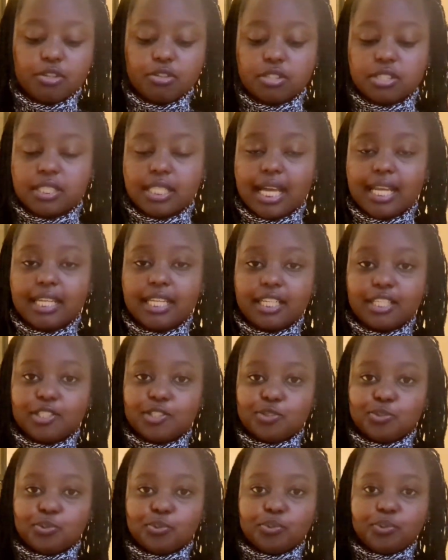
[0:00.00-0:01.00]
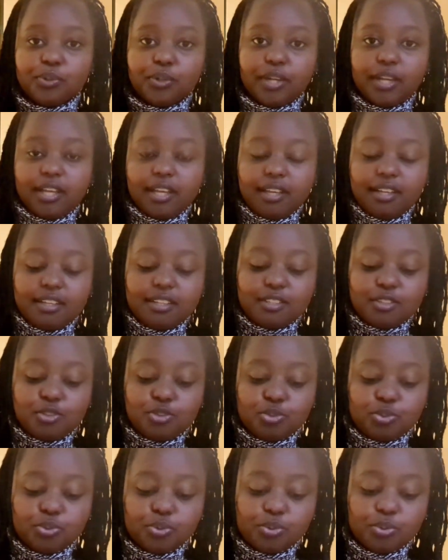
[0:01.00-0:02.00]
you're studying to
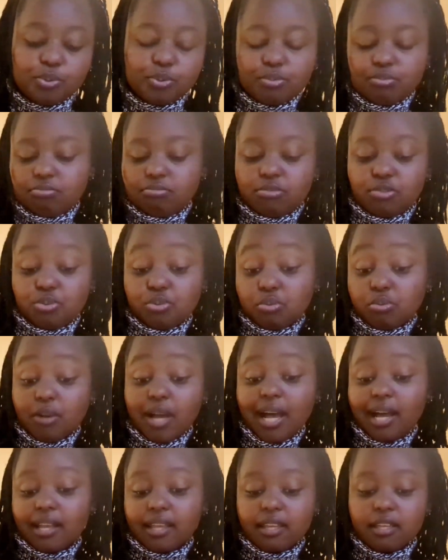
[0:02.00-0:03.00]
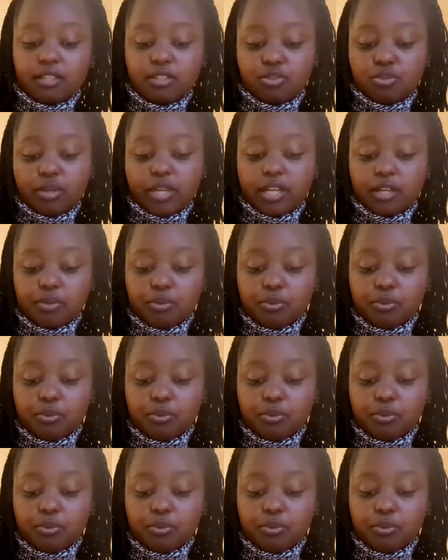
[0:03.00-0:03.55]
to work and to get